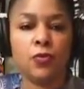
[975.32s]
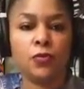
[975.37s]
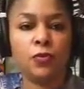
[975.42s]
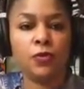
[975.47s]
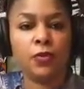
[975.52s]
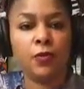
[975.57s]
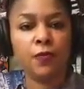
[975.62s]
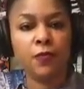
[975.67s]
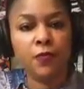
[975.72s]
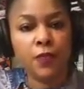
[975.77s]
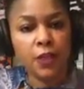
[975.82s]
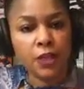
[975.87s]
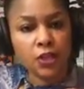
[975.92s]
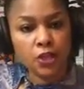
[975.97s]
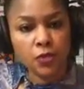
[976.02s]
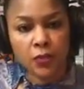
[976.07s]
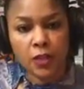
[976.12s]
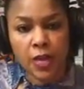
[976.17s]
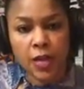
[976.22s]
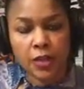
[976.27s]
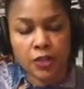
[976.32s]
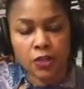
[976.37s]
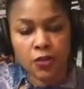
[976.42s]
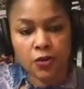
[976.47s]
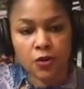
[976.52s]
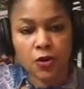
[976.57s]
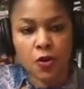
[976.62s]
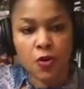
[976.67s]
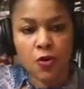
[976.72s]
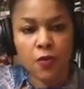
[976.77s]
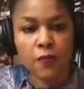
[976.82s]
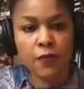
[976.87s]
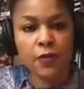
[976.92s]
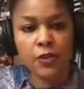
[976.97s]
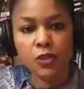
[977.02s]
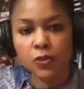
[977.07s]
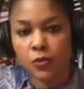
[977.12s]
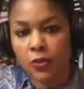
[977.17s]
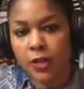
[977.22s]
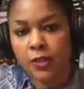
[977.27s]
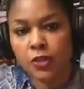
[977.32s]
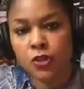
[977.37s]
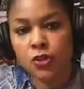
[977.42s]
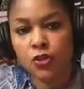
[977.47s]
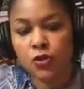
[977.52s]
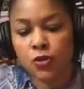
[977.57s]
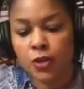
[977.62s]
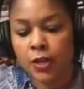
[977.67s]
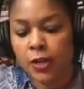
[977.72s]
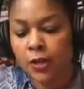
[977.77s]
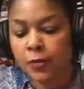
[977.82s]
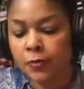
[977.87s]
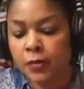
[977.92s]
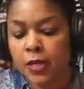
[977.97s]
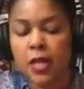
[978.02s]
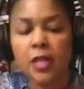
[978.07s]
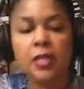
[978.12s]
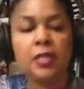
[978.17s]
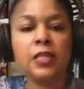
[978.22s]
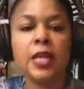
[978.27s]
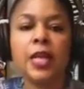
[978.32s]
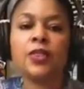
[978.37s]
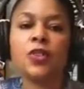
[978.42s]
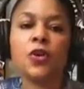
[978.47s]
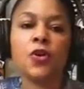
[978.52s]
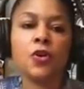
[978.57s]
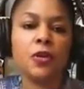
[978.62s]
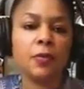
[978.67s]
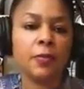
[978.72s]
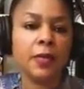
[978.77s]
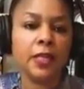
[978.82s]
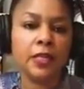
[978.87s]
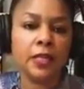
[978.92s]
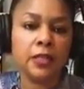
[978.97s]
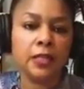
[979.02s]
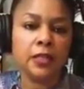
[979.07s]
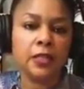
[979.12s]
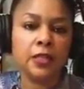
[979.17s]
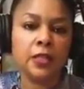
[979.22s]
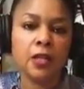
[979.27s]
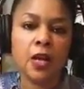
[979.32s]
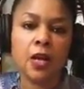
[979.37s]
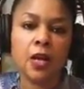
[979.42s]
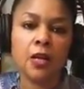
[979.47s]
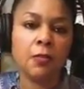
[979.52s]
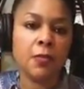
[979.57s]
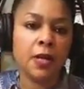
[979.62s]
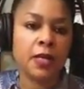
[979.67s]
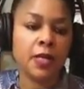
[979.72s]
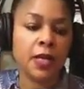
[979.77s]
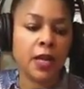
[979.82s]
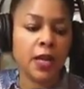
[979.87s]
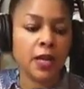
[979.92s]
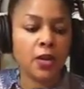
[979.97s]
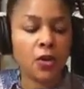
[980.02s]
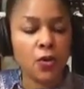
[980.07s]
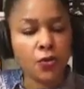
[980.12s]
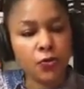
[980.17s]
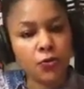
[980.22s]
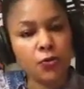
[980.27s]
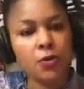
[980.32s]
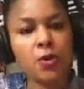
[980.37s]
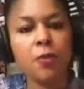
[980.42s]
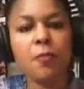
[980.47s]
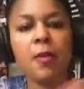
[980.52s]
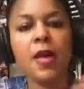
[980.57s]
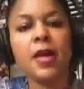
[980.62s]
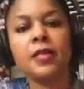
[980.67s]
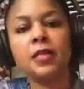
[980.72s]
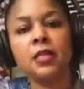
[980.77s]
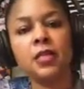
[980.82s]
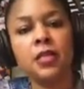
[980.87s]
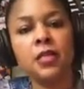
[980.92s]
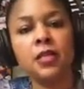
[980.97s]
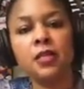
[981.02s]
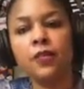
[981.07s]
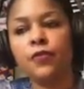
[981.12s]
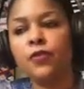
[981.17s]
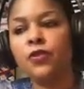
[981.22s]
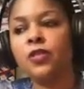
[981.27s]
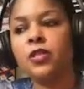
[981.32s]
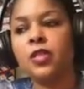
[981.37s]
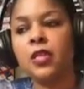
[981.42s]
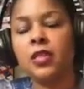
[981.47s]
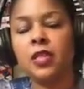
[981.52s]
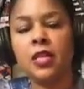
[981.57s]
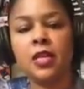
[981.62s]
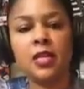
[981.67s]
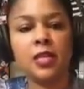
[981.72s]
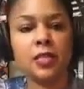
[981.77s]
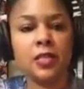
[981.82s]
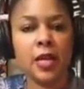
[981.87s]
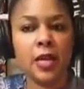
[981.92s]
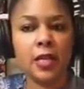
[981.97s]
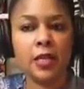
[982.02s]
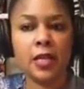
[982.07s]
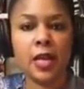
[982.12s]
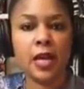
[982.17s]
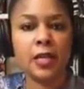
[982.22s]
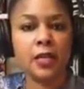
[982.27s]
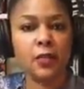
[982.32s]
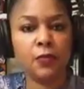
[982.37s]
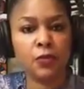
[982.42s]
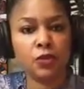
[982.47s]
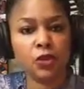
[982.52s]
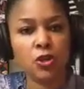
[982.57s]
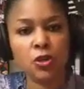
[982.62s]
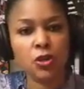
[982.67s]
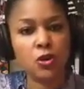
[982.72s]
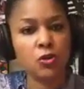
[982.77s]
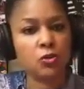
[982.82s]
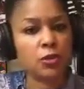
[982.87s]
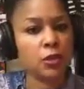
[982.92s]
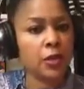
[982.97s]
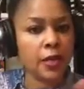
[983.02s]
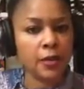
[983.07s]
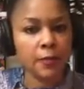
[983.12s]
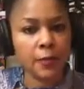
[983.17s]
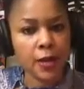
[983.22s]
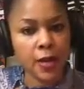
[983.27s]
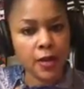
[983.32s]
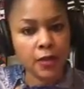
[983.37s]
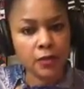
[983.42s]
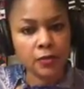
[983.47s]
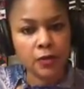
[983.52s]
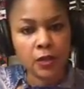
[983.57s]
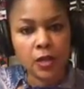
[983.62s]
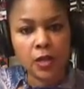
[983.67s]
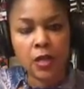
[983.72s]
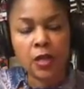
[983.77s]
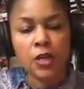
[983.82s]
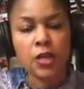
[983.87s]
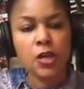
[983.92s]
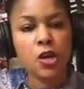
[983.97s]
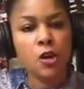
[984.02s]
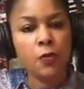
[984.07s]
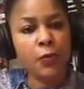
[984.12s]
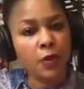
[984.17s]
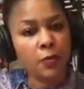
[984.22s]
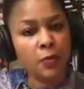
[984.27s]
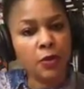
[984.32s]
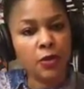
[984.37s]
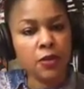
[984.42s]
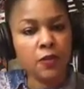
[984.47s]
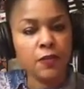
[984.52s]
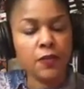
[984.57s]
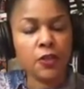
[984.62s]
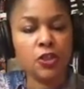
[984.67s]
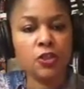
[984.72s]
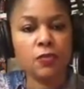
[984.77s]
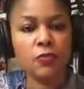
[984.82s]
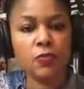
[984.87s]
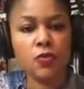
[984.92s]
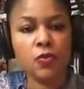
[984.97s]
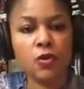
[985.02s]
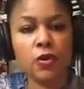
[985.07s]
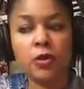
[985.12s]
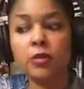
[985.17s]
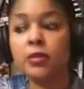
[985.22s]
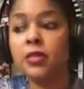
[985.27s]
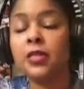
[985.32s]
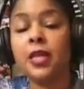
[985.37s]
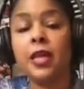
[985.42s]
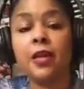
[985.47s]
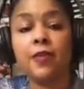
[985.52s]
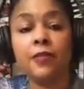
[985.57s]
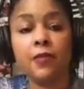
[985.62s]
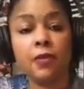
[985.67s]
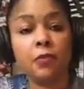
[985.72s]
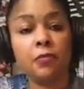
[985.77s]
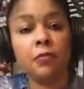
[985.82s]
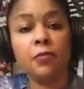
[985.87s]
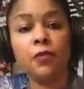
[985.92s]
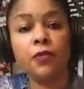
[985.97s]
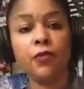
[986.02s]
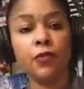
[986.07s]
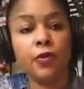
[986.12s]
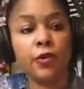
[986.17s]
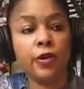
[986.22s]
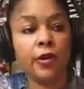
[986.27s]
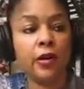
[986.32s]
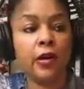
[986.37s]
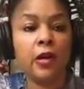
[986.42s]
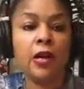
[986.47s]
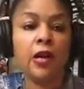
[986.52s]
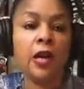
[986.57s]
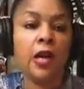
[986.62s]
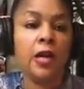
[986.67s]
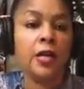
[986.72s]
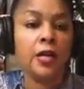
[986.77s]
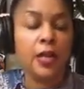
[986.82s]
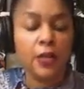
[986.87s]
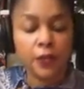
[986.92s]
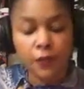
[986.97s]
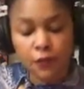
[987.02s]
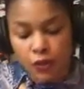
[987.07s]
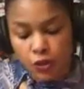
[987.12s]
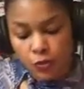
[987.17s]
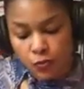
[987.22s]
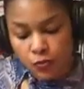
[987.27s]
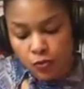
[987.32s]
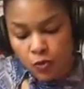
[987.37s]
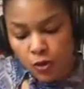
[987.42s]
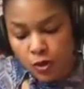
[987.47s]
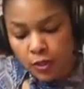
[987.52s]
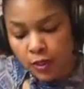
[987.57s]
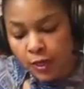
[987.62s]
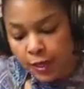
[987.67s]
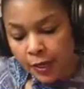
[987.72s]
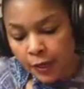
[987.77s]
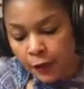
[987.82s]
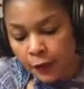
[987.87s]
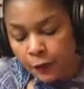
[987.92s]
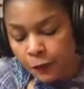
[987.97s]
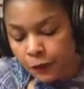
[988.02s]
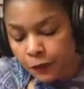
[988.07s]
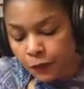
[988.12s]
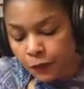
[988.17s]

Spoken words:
to visualize your goal and visualize your dreams. Take 30 minutes on a Monday. Go through your magazines. If you see things that line up with your goals, cut them out, put them on your vision board or save them for another vision board later.